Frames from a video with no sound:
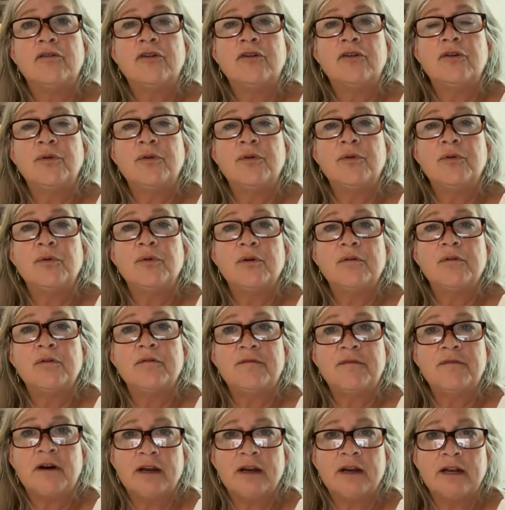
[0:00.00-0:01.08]
to
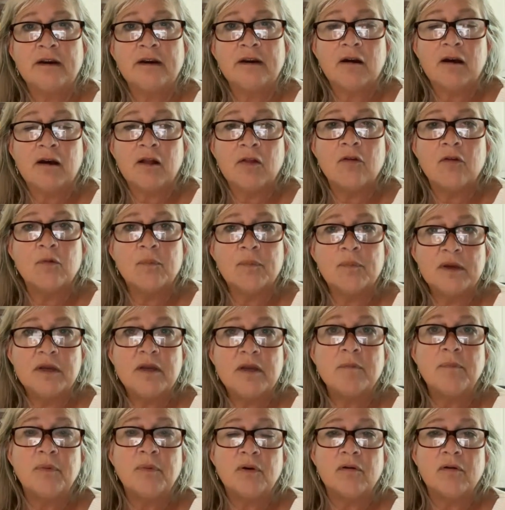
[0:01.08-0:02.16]
find other
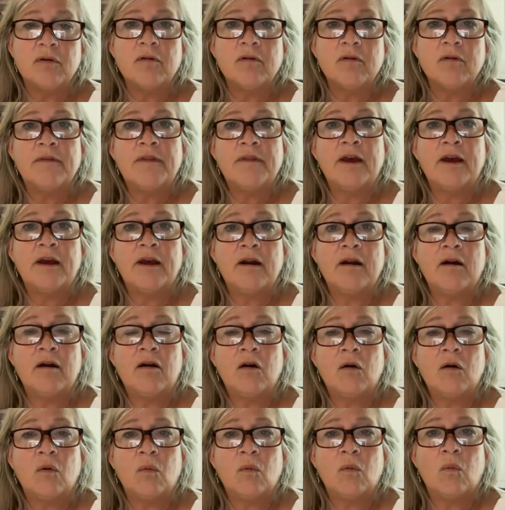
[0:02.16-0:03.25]
people that
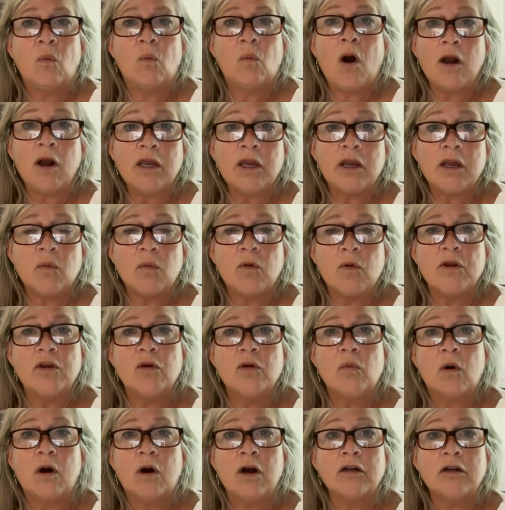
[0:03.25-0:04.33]
are walking where
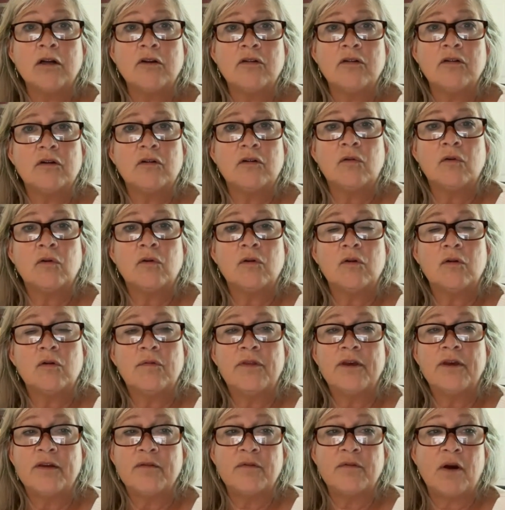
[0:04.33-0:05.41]
you walked, or
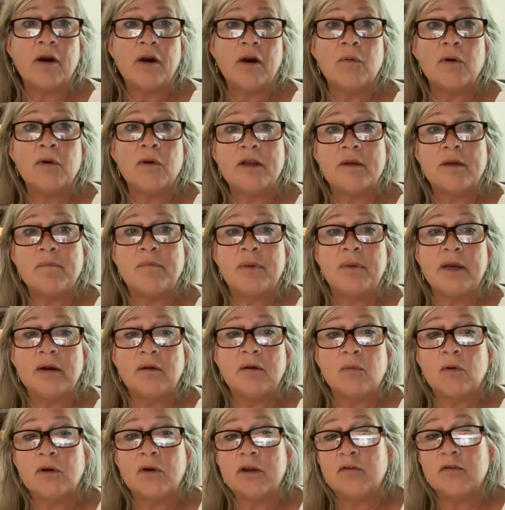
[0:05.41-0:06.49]
they've already
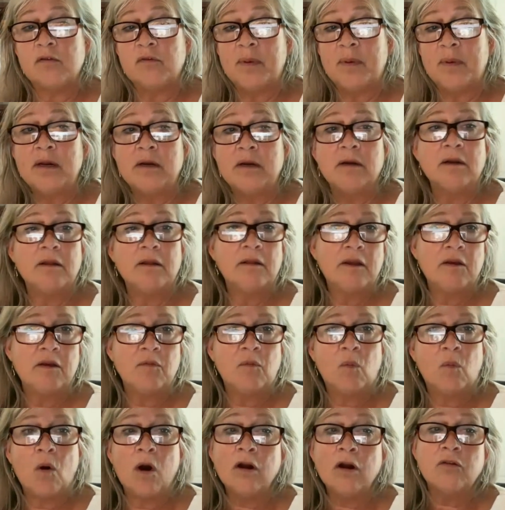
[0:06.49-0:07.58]
been where you've been.
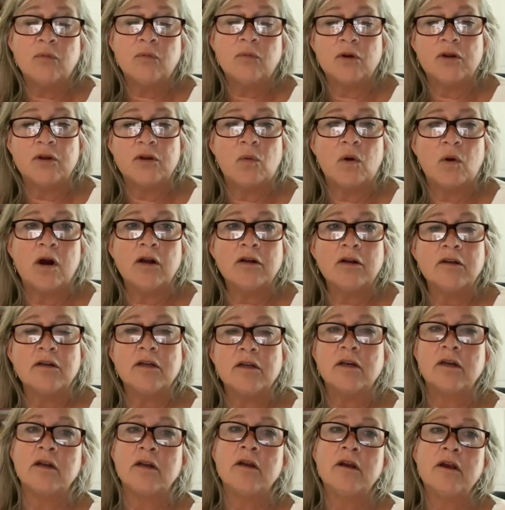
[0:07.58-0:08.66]
They've walked where you walked,
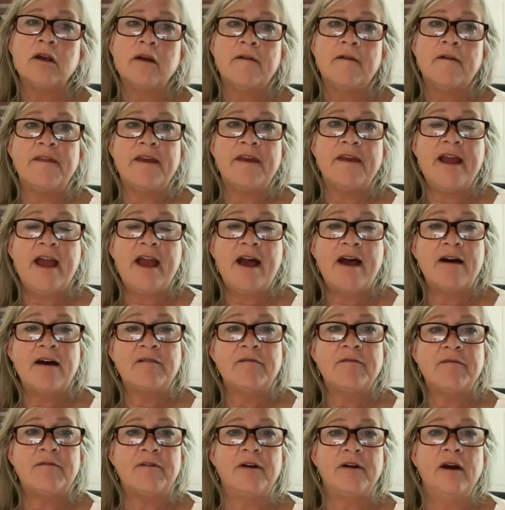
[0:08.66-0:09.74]
and they
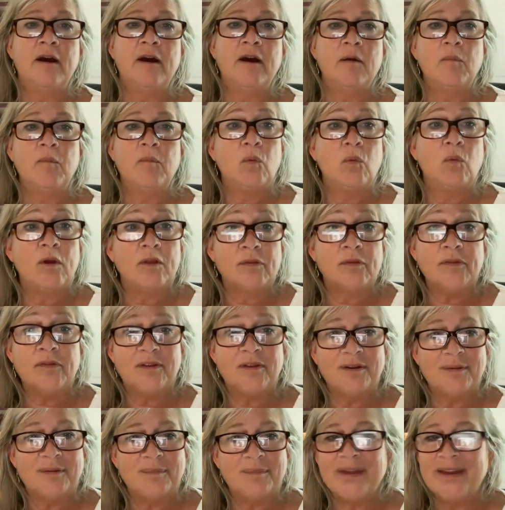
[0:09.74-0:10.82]
have
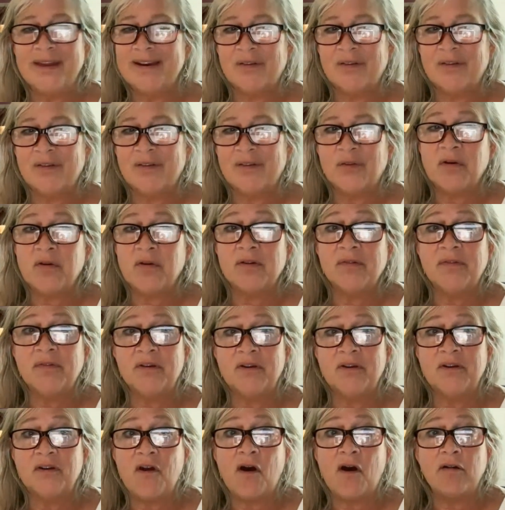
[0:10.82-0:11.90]
wisdom and
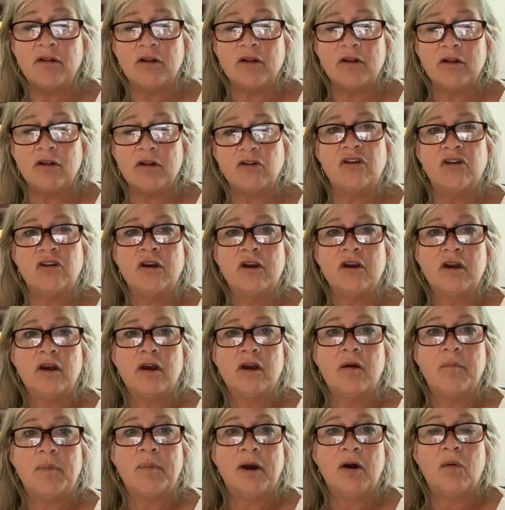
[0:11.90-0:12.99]
experience and knowledge
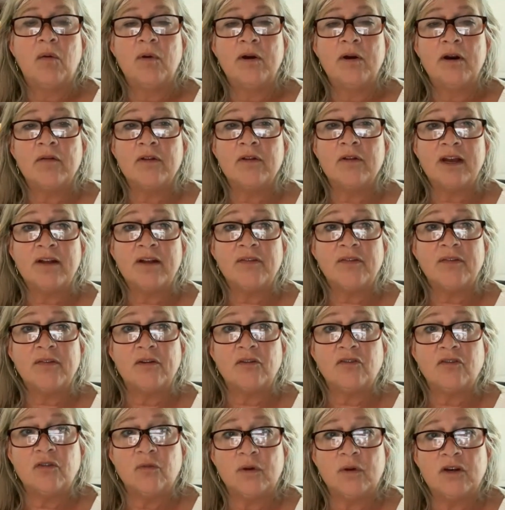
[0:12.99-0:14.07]
about whatever that
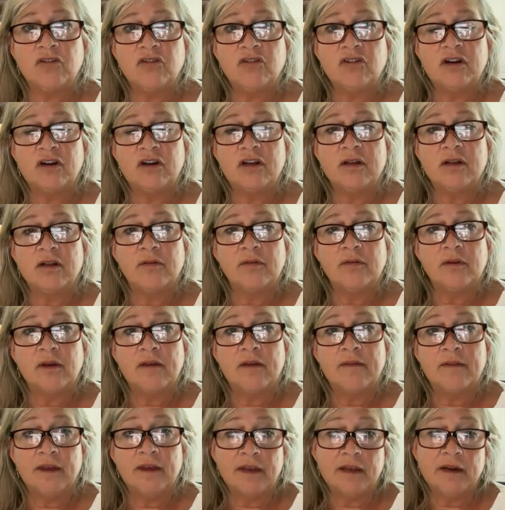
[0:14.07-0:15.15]
situation is,
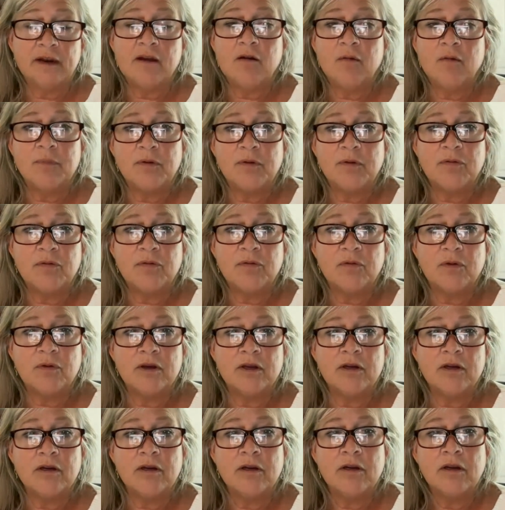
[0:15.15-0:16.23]
and they can help you through
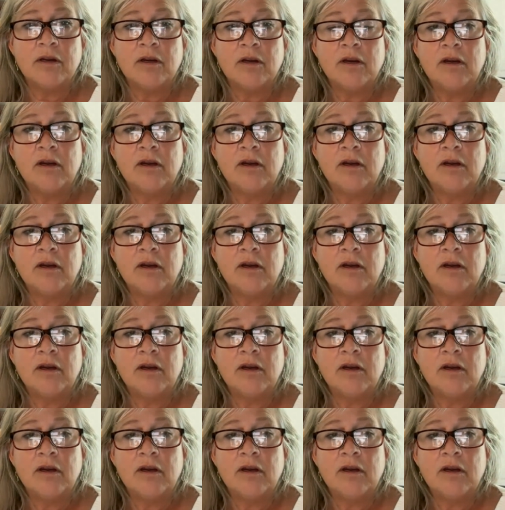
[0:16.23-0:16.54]
it.